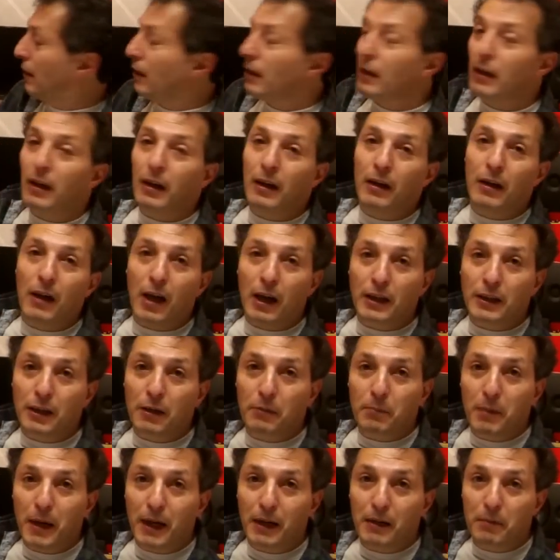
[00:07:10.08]

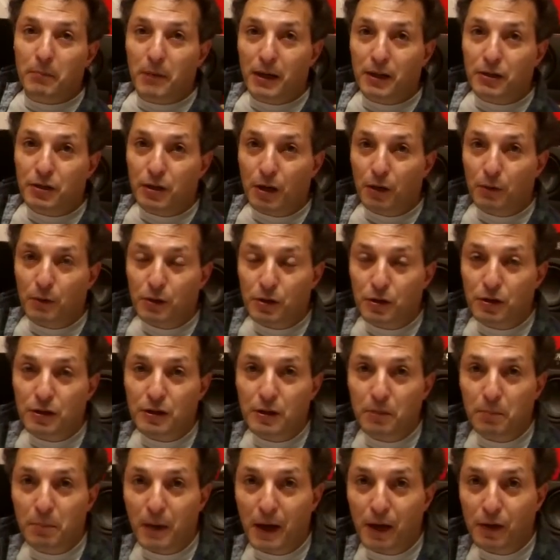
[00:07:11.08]
other big mixer, which is
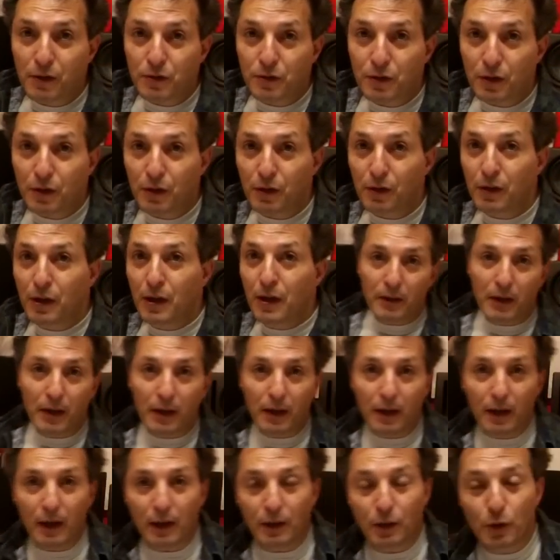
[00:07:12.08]
the Behringer
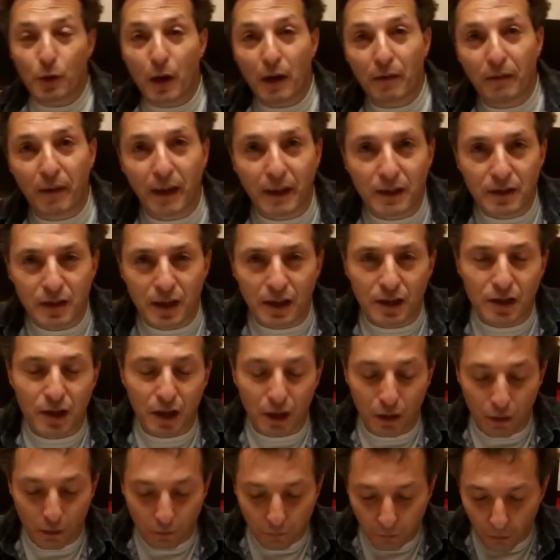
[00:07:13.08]
UFX
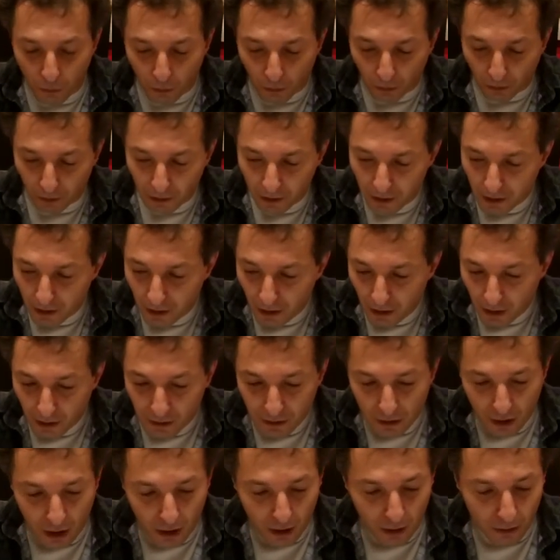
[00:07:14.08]
1604.
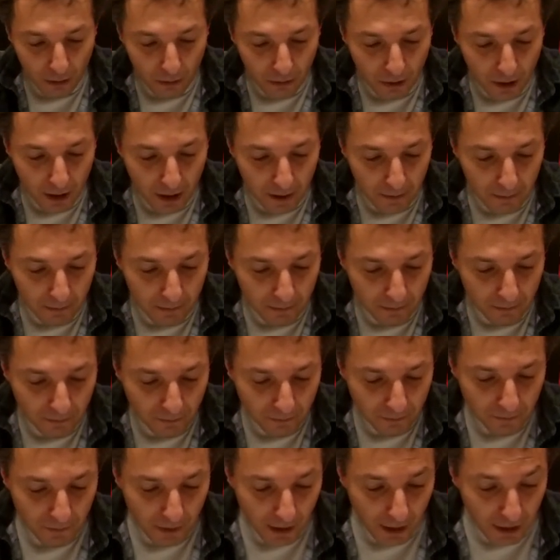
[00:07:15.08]
So
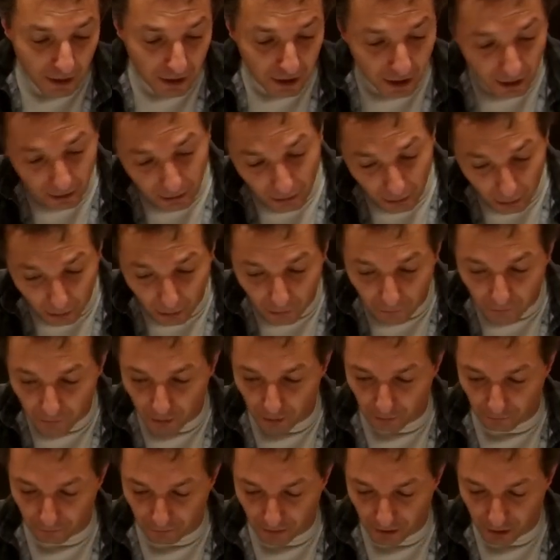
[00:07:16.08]
it's got a lot of
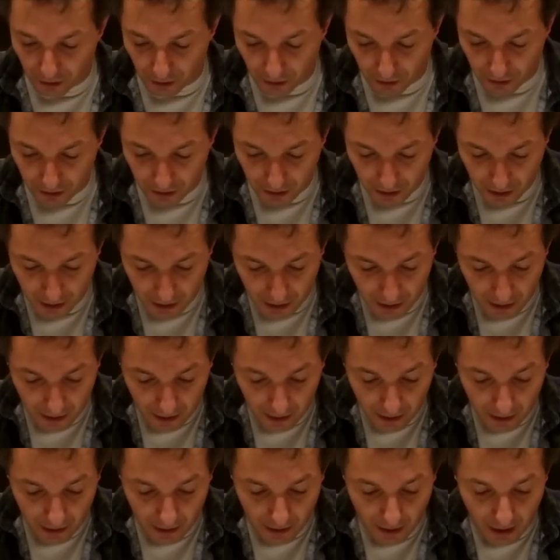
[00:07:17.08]
new features
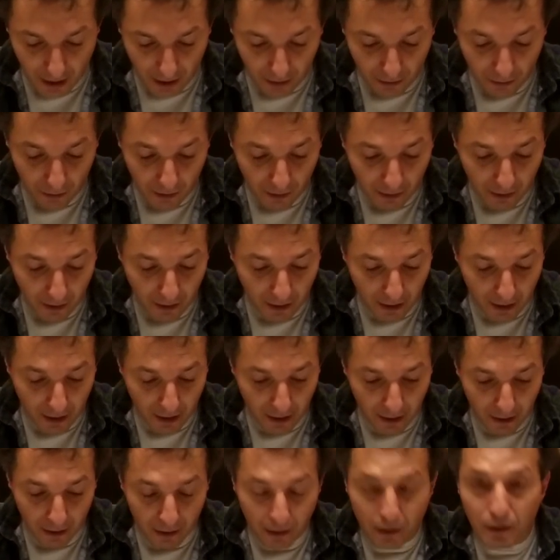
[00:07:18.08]
in there,
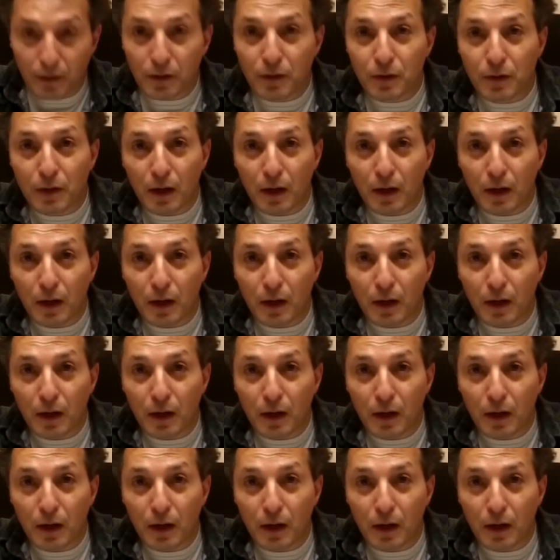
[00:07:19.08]
and